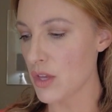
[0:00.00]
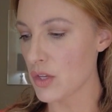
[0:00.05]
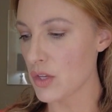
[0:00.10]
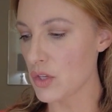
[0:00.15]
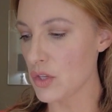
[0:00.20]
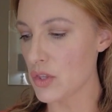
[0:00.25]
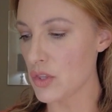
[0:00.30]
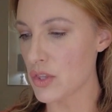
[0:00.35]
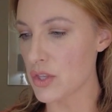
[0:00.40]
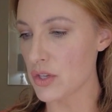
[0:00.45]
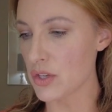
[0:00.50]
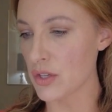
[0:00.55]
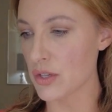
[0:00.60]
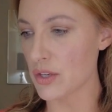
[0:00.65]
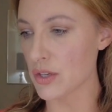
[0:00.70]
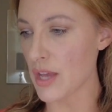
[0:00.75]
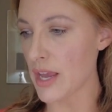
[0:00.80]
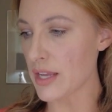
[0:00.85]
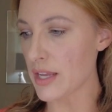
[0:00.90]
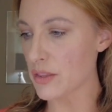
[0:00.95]

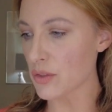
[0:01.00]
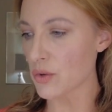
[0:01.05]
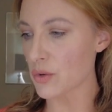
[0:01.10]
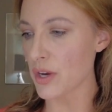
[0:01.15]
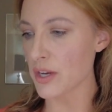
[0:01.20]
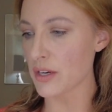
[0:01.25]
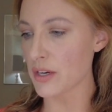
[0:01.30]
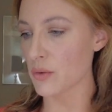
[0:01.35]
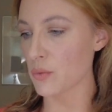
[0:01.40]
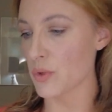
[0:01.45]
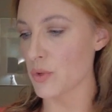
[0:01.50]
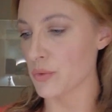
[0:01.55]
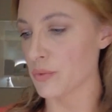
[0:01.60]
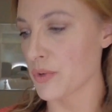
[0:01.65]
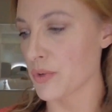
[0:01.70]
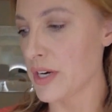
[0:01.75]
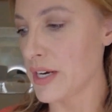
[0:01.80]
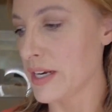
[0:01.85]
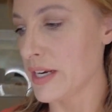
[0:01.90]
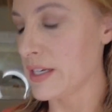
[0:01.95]
the 8th grader will
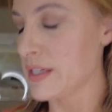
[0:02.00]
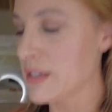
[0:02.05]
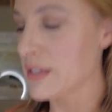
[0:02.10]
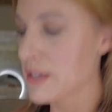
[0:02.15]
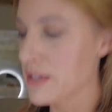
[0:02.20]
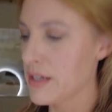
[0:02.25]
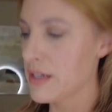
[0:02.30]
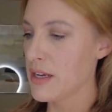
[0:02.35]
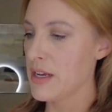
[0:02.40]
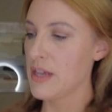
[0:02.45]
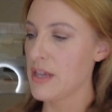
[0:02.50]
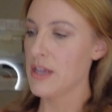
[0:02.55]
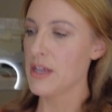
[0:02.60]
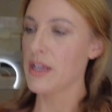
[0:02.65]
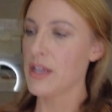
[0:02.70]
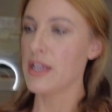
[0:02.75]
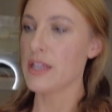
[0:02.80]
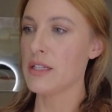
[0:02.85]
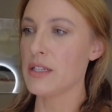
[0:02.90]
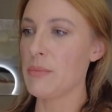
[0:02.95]
read
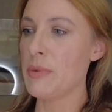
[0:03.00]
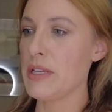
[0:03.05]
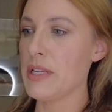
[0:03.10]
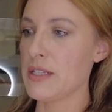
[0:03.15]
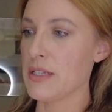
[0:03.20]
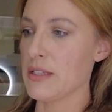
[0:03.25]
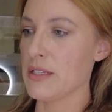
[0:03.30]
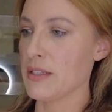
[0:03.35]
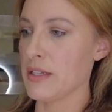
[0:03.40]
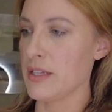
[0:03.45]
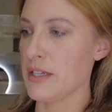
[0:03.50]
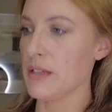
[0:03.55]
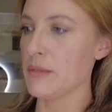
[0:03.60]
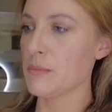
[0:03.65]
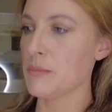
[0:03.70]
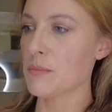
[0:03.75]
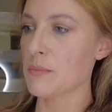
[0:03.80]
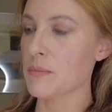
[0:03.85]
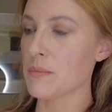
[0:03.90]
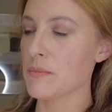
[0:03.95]
independently,
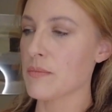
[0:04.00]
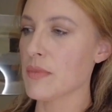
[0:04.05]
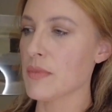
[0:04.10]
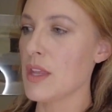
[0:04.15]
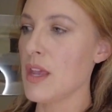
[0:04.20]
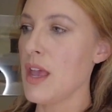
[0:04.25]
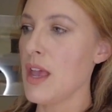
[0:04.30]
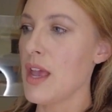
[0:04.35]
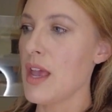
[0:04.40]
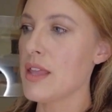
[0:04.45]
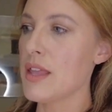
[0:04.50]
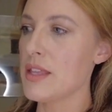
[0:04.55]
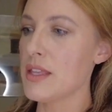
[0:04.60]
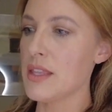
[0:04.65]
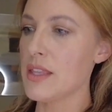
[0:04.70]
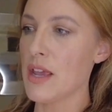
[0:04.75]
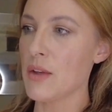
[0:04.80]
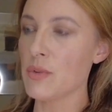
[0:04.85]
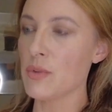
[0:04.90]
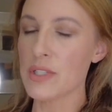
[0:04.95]
and then
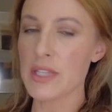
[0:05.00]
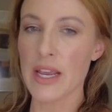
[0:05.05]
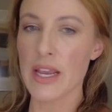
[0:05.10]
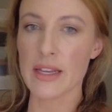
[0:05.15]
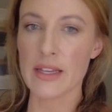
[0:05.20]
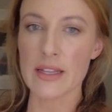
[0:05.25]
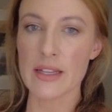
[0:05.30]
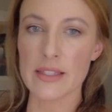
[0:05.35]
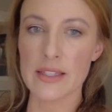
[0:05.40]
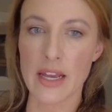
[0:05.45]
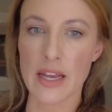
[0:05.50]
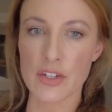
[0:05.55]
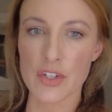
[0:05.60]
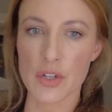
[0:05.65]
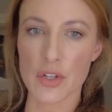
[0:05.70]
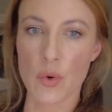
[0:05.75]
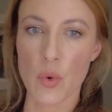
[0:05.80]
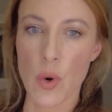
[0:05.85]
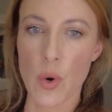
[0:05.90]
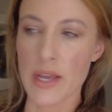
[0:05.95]
they will take a
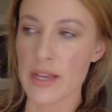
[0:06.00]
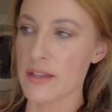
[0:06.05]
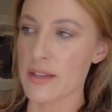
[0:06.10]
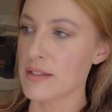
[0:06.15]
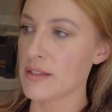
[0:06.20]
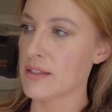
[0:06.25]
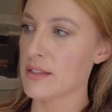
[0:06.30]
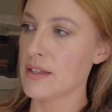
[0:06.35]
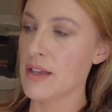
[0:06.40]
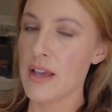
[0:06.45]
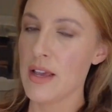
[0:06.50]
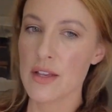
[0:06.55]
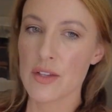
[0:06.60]
section quiz.